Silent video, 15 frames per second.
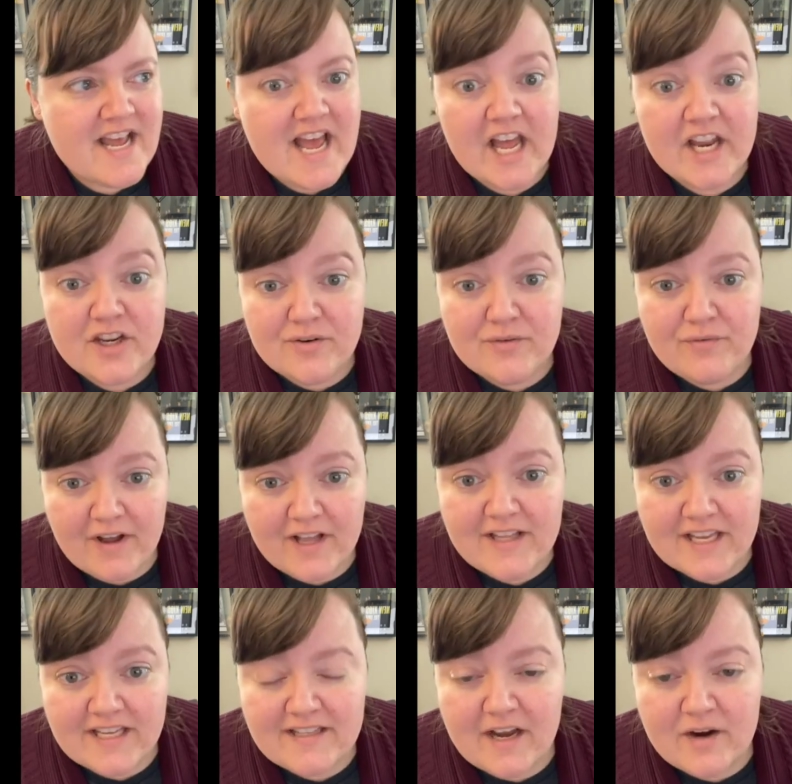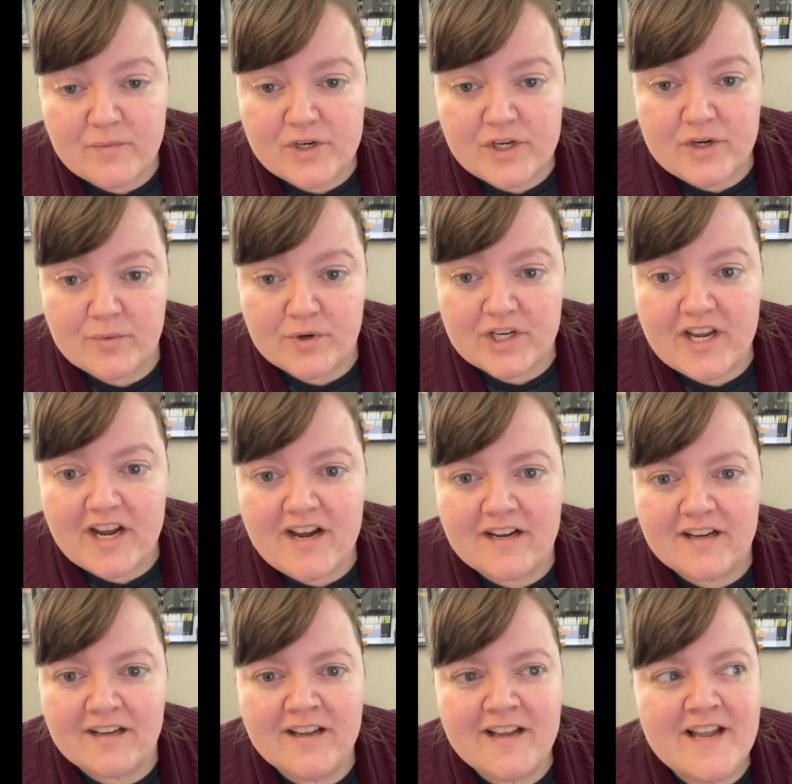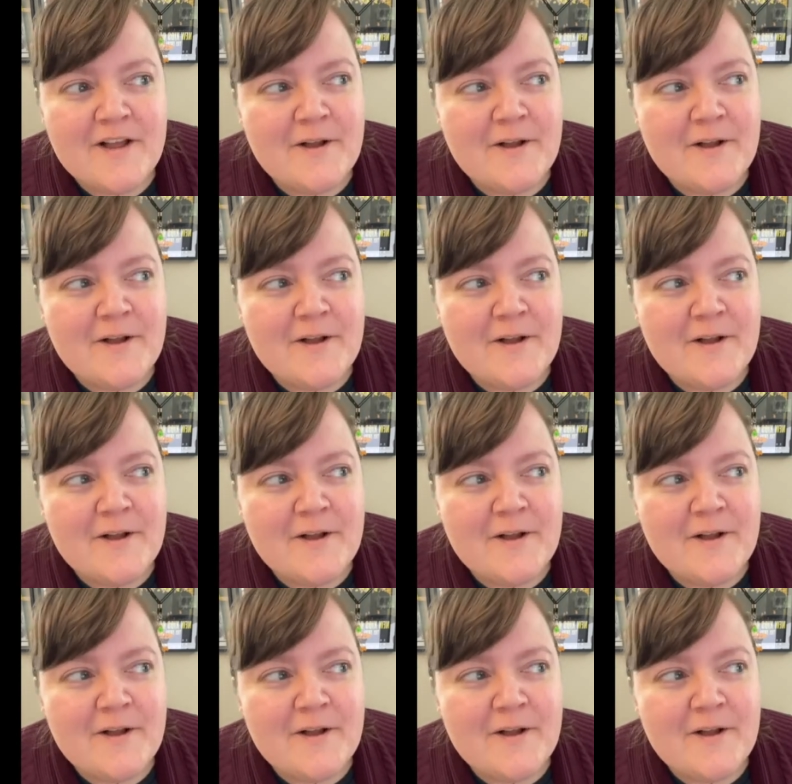And you felt like that when you were young.